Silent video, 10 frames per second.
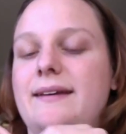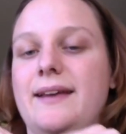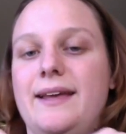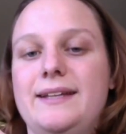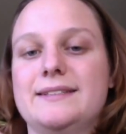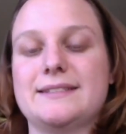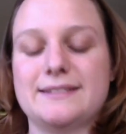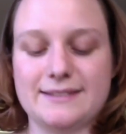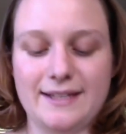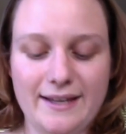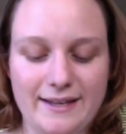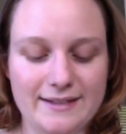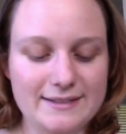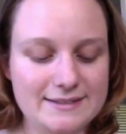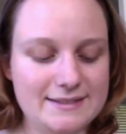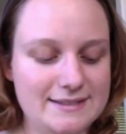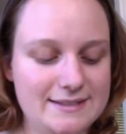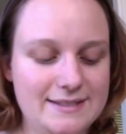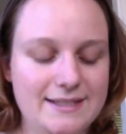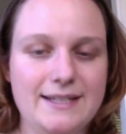and inside it
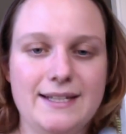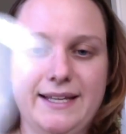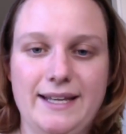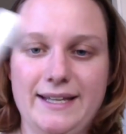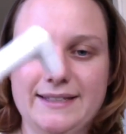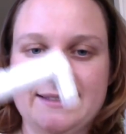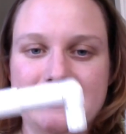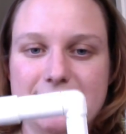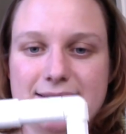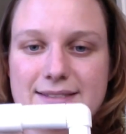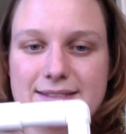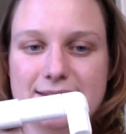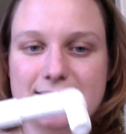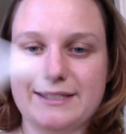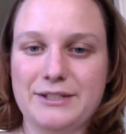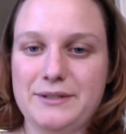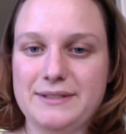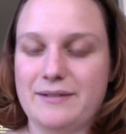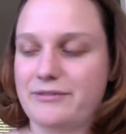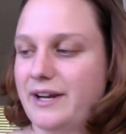is the
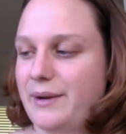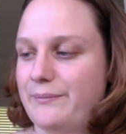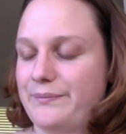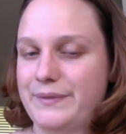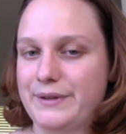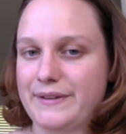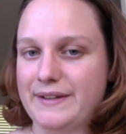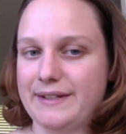Q-snap frame. Not that